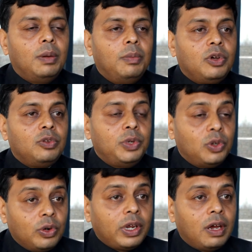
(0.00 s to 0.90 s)
Because we
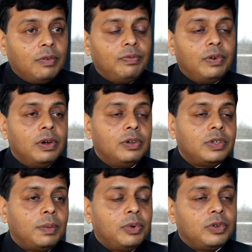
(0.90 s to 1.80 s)
don't have uh,
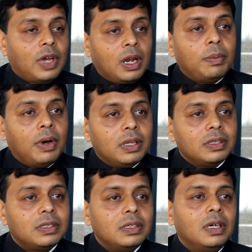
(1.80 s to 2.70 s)
separate cycle
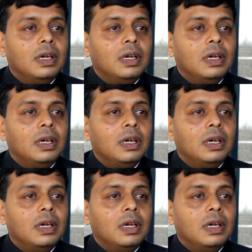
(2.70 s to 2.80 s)
paths.